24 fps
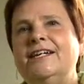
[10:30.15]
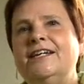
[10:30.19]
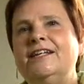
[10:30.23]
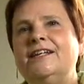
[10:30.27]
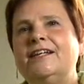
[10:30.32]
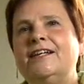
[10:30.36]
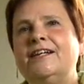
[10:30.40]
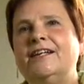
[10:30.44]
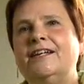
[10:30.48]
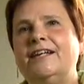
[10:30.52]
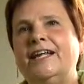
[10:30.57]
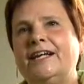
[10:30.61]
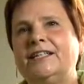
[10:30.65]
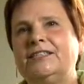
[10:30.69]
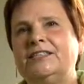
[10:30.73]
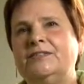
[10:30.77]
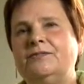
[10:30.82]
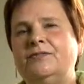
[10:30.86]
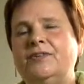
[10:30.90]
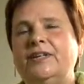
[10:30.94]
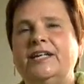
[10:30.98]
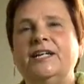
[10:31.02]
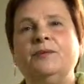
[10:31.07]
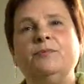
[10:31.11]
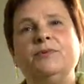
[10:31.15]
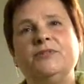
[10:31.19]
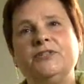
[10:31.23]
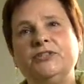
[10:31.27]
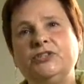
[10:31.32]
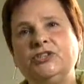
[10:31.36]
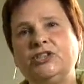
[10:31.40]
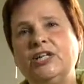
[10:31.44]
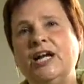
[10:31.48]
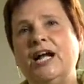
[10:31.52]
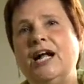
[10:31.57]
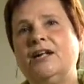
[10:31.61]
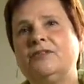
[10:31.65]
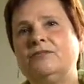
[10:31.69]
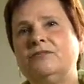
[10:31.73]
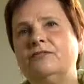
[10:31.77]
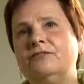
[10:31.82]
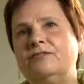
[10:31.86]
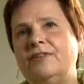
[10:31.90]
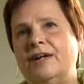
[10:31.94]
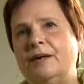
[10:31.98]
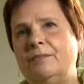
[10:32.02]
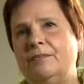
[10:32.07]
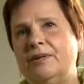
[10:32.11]
need collectively with the
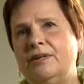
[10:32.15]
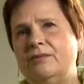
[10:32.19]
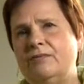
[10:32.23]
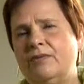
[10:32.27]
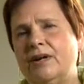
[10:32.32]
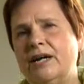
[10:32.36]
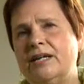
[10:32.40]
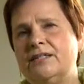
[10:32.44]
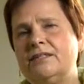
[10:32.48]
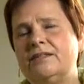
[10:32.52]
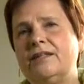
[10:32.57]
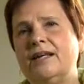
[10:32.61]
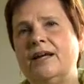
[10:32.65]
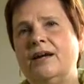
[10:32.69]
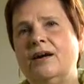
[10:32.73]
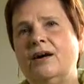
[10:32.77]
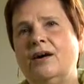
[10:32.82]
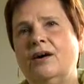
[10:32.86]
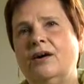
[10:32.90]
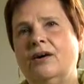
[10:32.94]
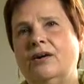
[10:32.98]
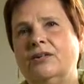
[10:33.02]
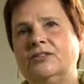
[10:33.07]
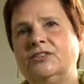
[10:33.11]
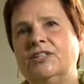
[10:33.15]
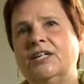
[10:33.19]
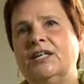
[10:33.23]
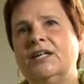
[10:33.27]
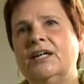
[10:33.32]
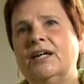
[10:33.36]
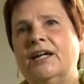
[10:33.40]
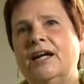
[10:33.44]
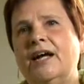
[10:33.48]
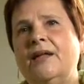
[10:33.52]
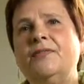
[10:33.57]
child and family right at their heart,